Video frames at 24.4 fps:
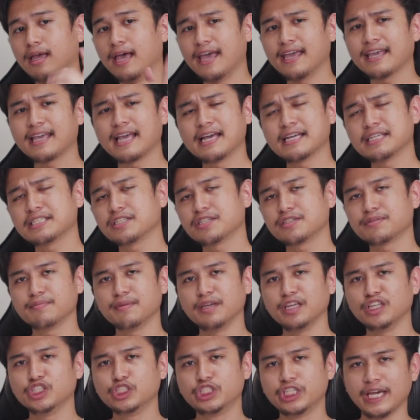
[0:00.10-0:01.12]
Hey guys, it's
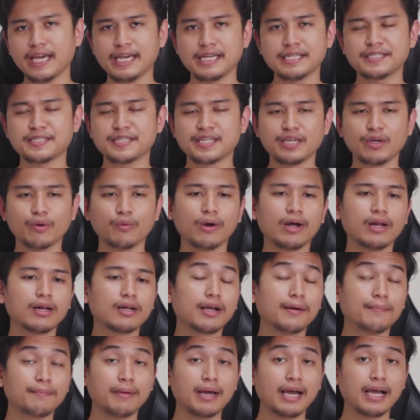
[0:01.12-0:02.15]
me JC.
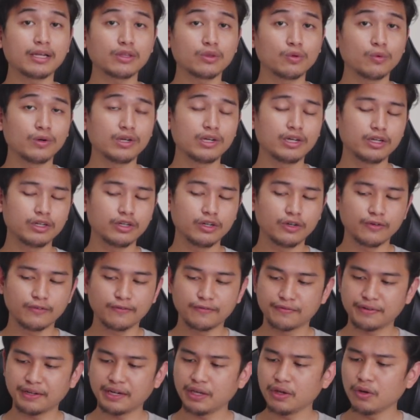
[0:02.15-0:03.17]
Welcome back to
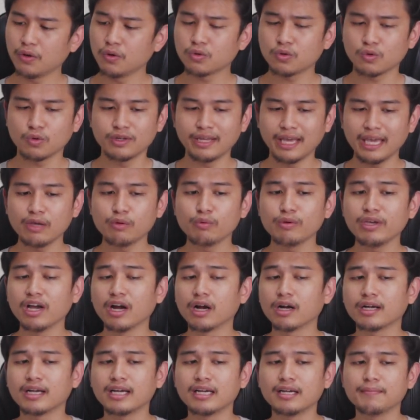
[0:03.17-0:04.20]
another video. Today we
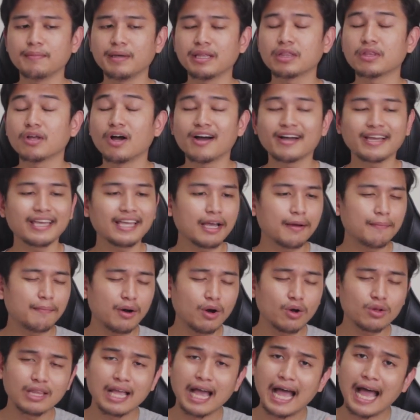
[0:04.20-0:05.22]
are gonna be talking
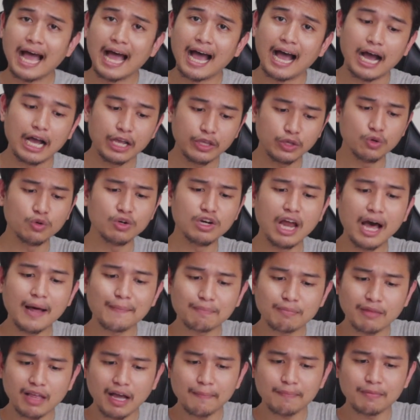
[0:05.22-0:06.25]
about a new
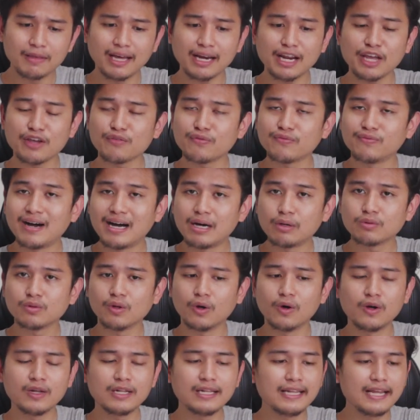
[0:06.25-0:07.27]
laptop that I
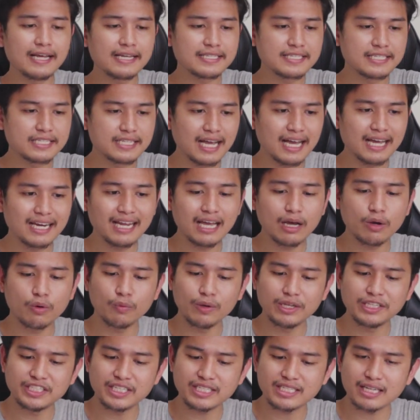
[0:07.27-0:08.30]
found on
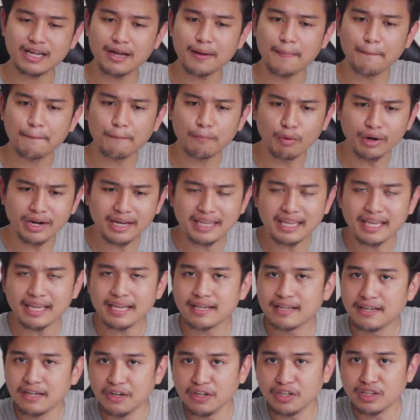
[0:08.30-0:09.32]
Lazada, which is a
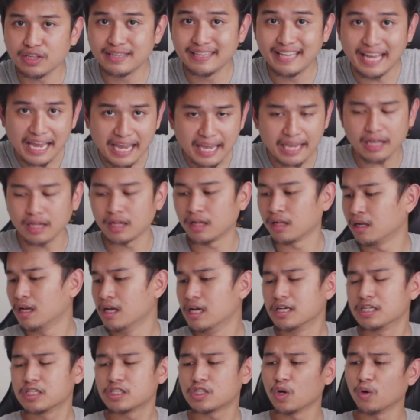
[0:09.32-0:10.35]
pretty good
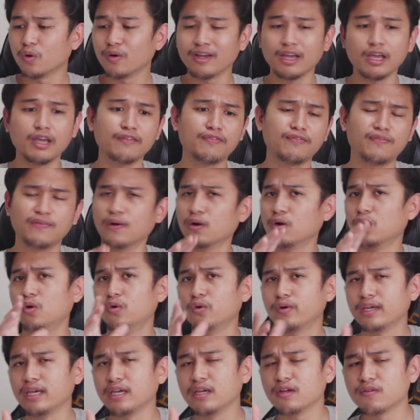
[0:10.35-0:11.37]
deal. So if you're
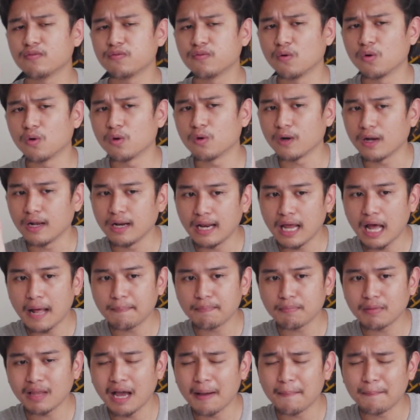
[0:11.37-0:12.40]
looking for a
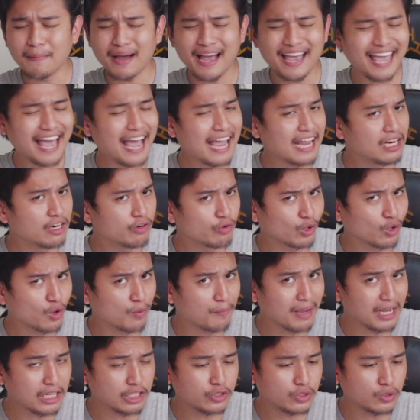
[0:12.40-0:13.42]
laptop, I highly
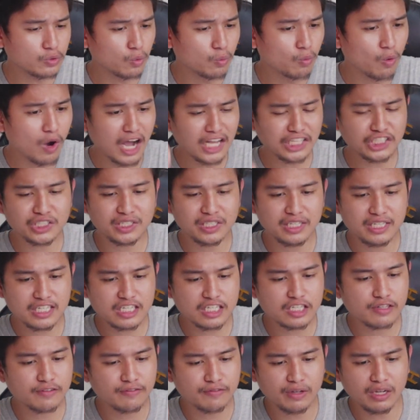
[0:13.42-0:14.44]
recommend you watch
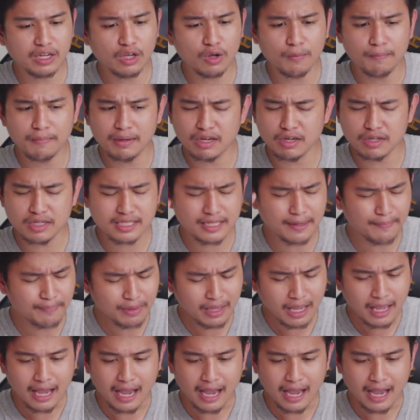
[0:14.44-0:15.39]
this video because